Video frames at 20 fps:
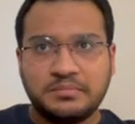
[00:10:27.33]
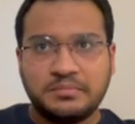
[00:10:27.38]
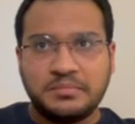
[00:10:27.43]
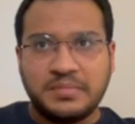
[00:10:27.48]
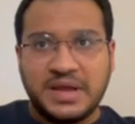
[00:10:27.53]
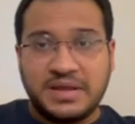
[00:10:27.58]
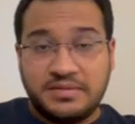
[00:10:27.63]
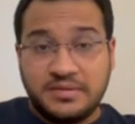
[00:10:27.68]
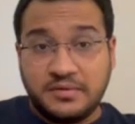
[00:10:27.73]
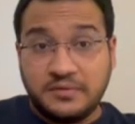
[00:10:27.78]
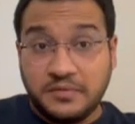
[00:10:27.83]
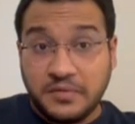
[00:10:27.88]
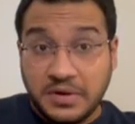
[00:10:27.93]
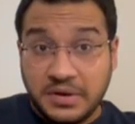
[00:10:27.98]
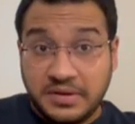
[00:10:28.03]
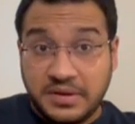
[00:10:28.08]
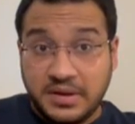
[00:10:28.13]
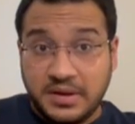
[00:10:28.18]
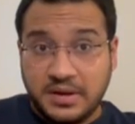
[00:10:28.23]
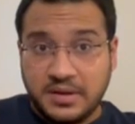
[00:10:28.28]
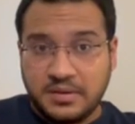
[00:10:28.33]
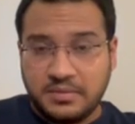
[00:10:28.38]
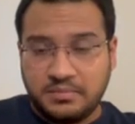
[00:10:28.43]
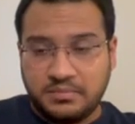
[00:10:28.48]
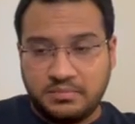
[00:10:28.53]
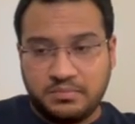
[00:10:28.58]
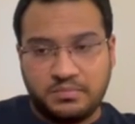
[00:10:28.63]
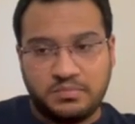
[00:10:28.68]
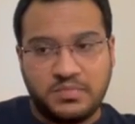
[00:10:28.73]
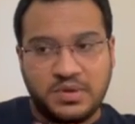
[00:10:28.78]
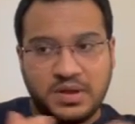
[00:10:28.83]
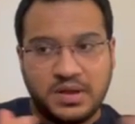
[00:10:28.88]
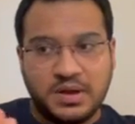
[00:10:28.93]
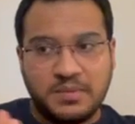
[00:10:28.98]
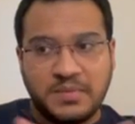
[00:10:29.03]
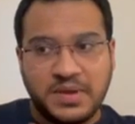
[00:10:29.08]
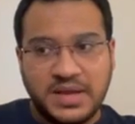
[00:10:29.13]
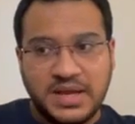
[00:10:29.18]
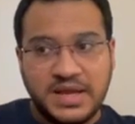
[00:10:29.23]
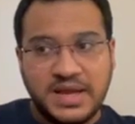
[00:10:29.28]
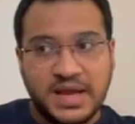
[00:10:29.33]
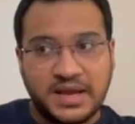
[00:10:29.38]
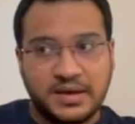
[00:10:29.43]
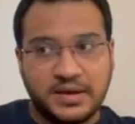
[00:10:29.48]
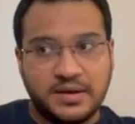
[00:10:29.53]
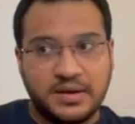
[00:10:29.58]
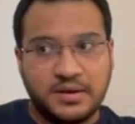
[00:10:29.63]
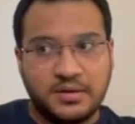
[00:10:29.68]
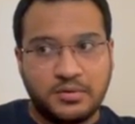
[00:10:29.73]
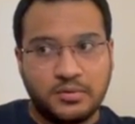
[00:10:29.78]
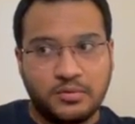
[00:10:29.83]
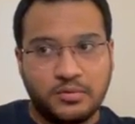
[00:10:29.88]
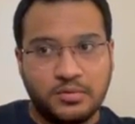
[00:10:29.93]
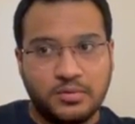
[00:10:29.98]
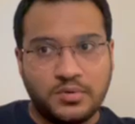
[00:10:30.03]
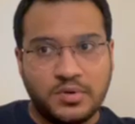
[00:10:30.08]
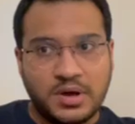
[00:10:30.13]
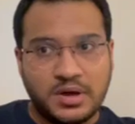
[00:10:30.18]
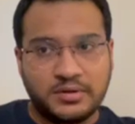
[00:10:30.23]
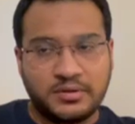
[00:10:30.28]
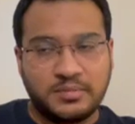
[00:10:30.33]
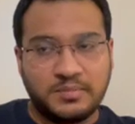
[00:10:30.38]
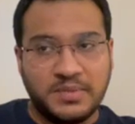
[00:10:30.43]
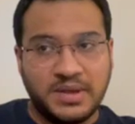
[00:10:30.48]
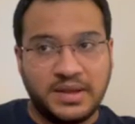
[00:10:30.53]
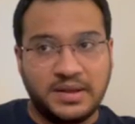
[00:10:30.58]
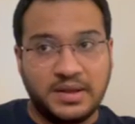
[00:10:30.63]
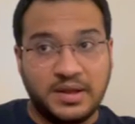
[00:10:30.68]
is it worth it? There are many candidates who do ask me,